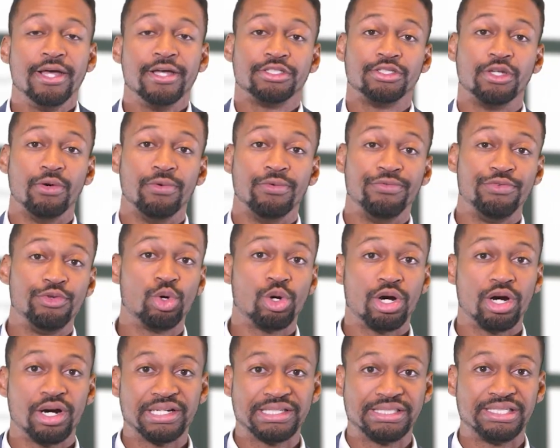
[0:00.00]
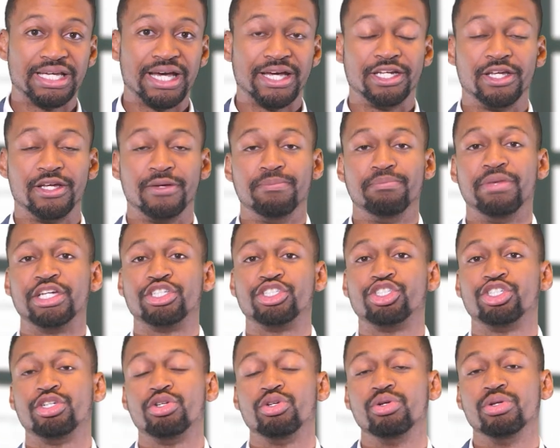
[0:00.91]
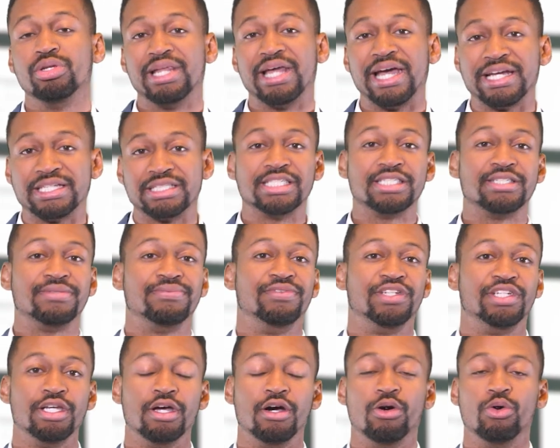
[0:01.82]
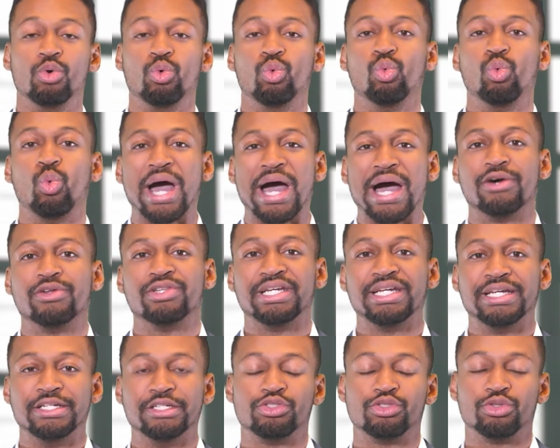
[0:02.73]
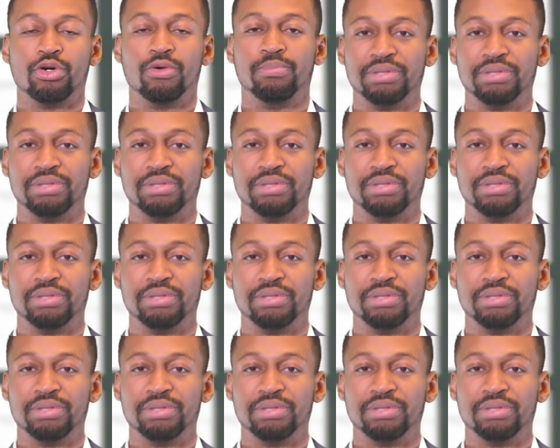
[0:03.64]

So if you are excited, make sure you like this video while the intro